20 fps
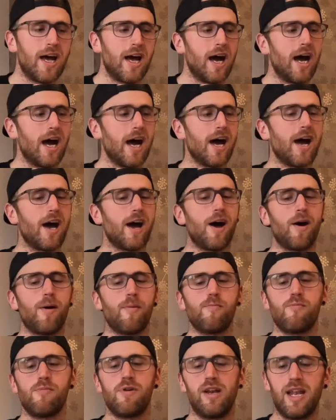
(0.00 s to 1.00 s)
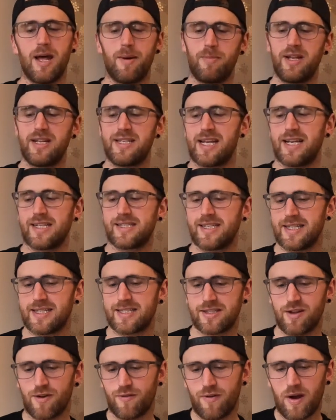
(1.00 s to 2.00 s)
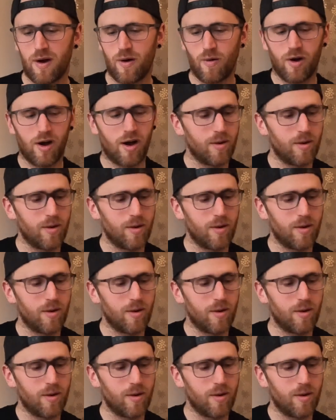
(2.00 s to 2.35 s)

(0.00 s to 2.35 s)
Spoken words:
Let me test this stuff out.